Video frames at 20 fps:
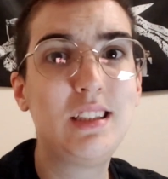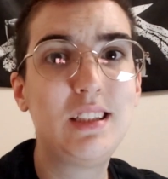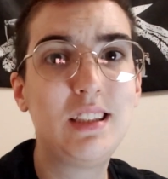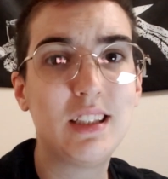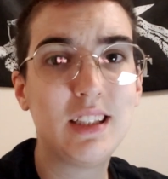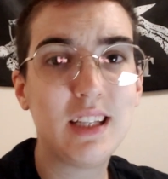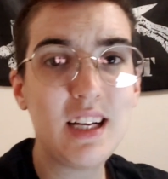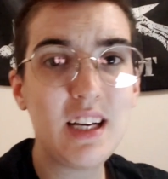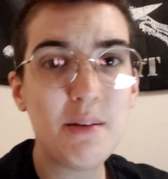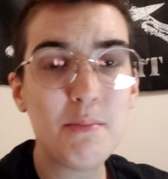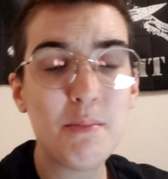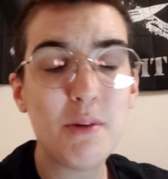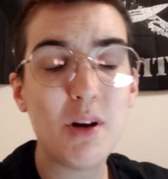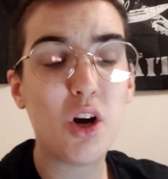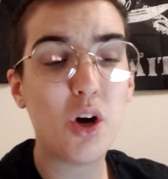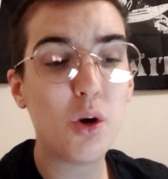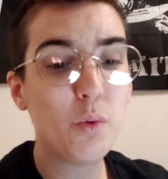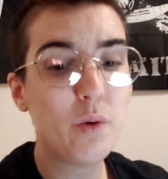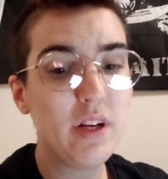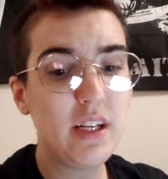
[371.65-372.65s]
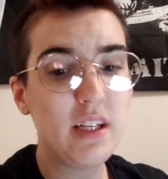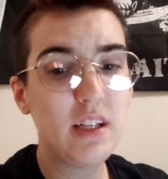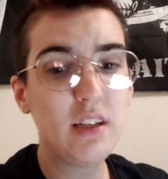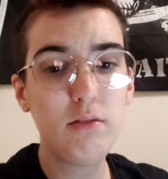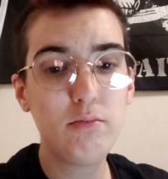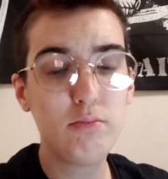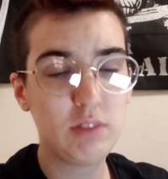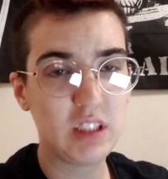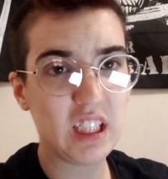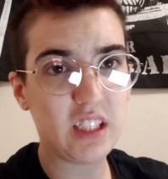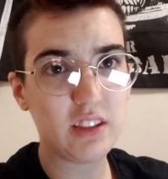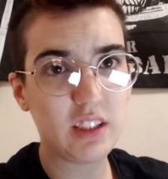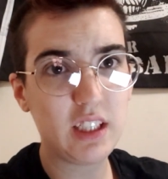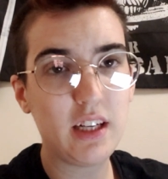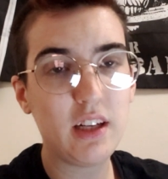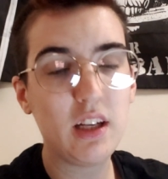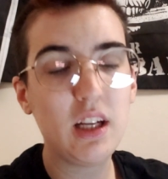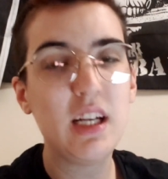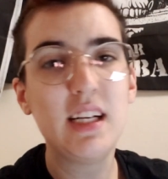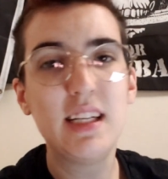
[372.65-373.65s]
To them, Owen
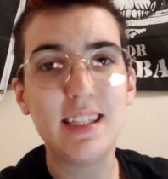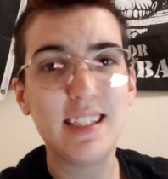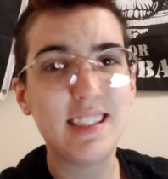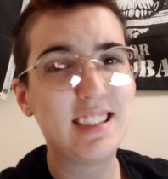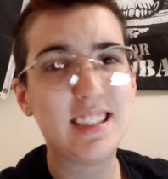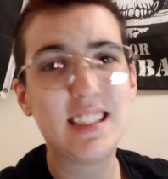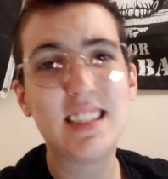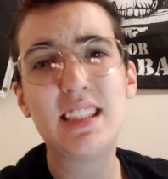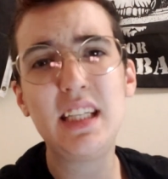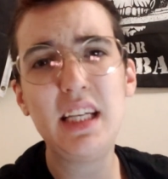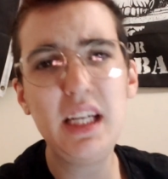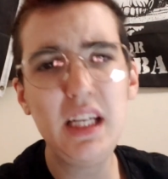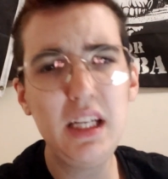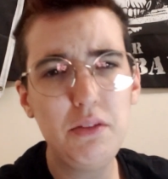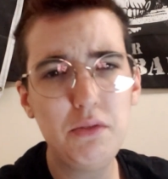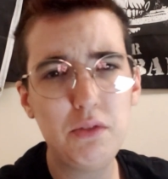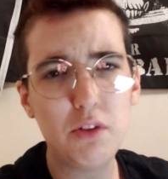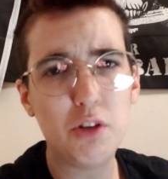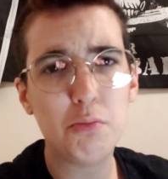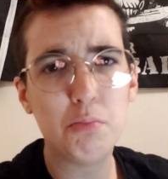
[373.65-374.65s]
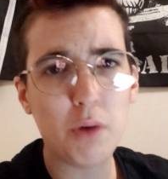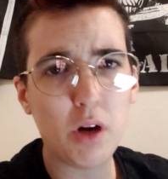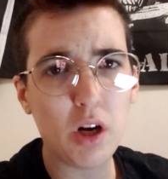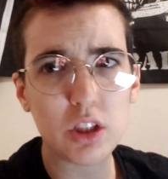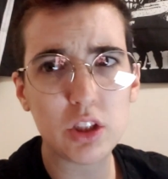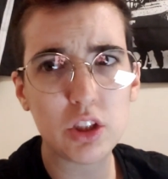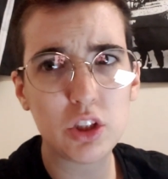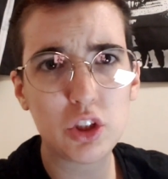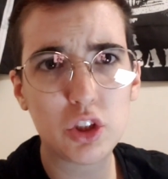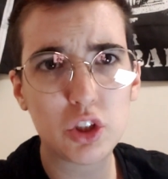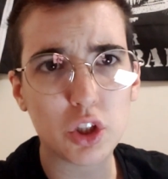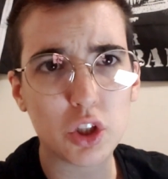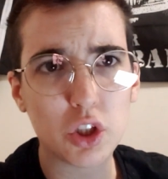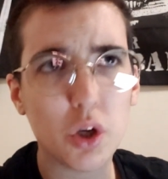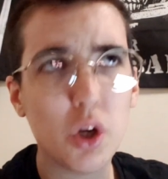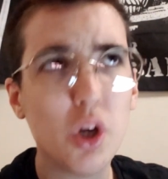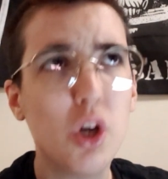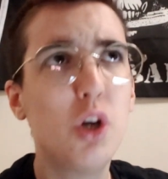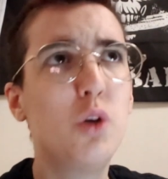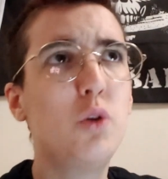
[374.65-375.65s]
Telltale is this evil monster
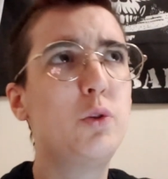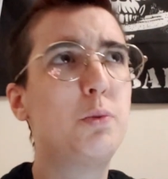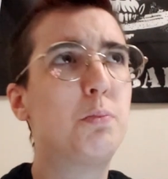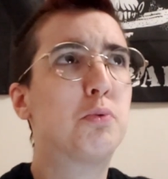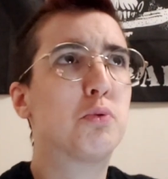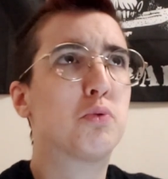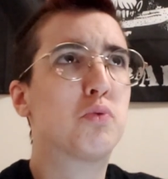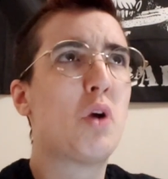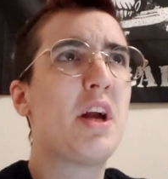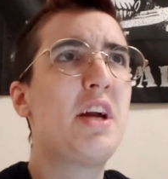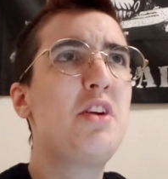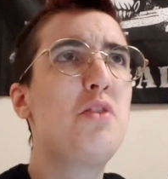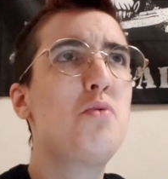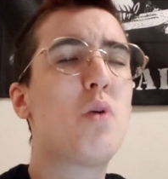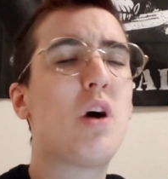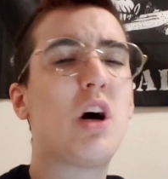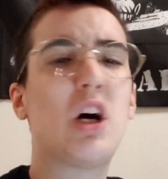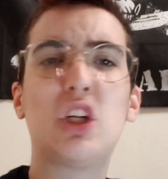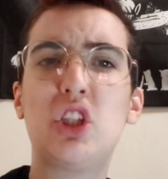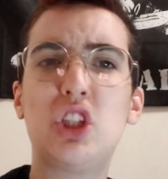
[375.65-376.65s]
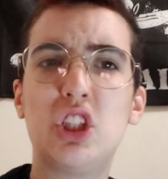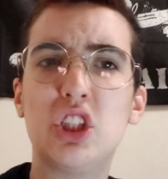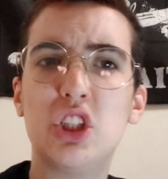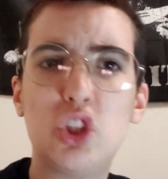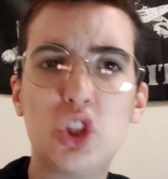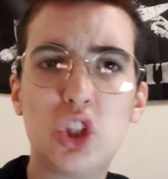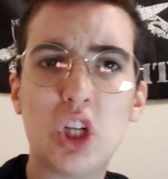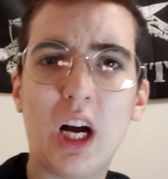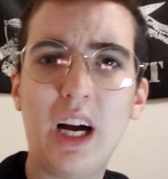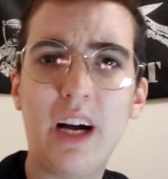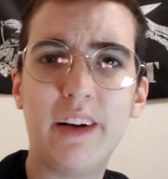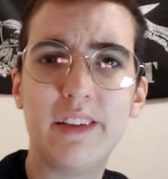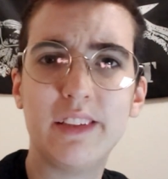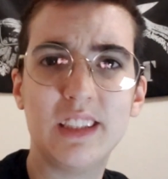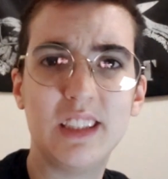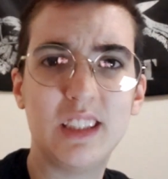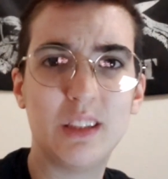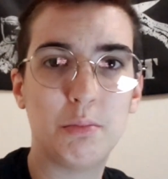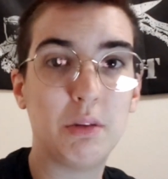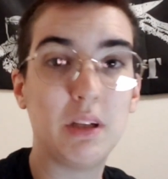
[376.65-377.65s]
who's brainwashed his child
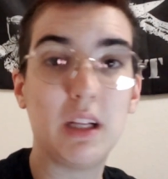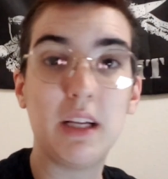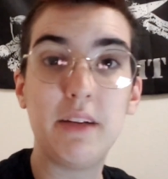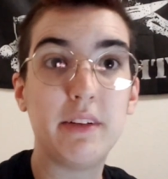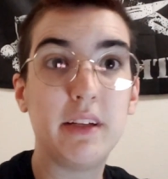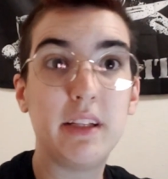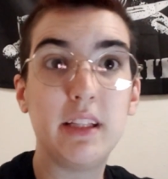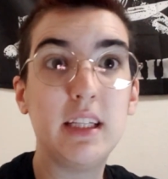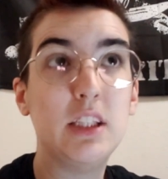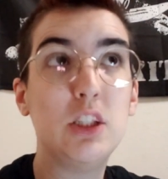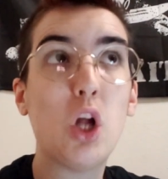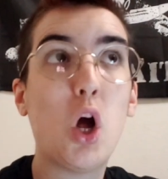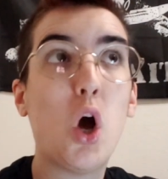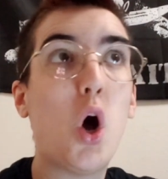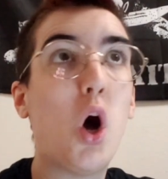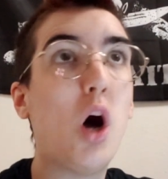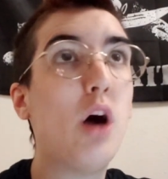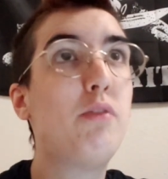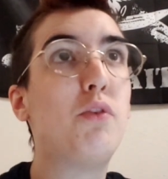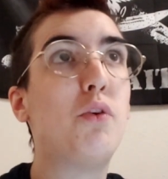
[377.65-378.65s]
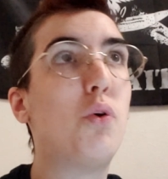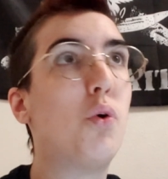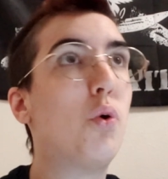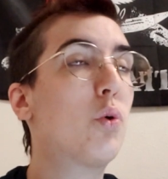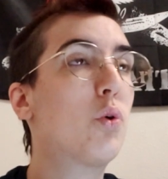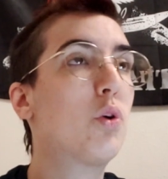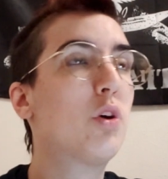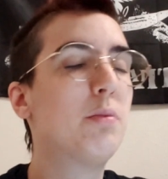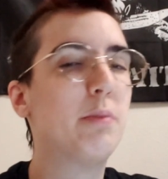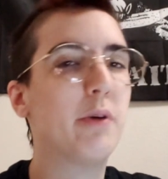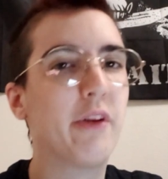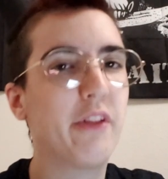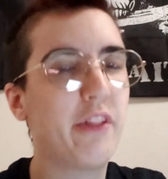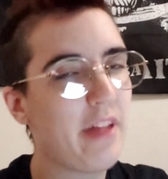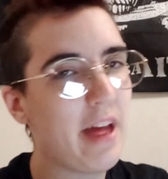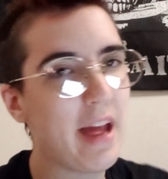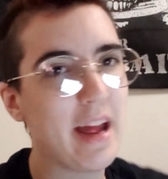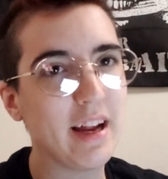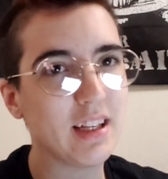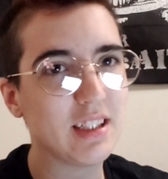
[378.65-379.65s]
into believing these awful, horrible
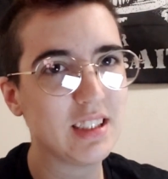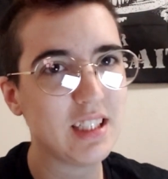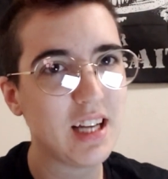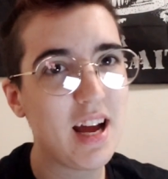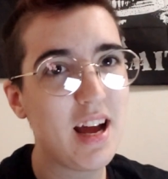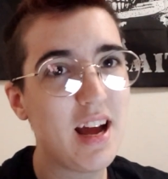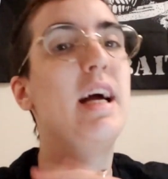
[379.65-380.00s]
things.